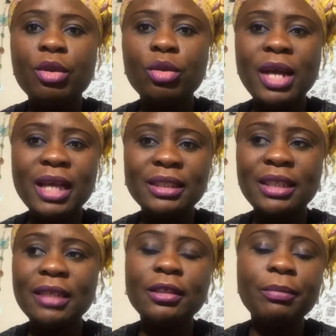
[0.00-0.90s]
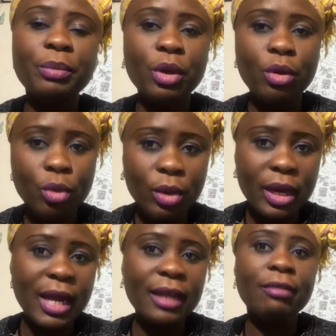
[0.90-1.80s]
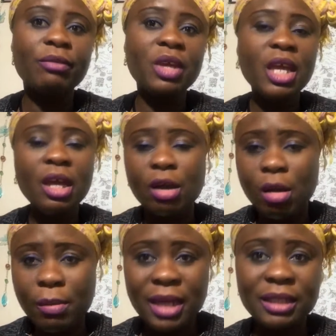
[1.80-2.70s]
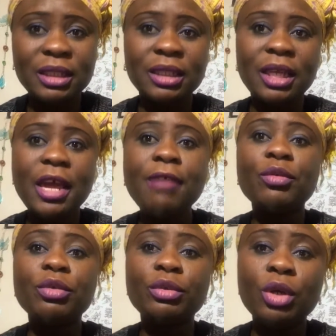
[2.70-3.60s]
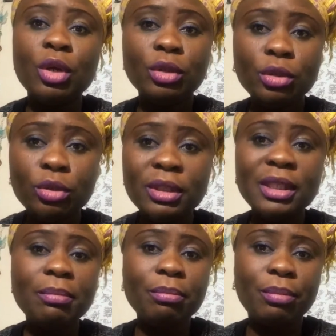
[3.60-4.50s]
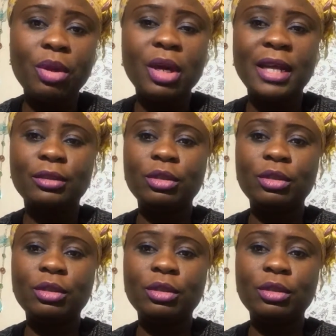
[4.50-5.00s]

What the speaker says: you can set up your own kind of e-commerce, even using Blogger.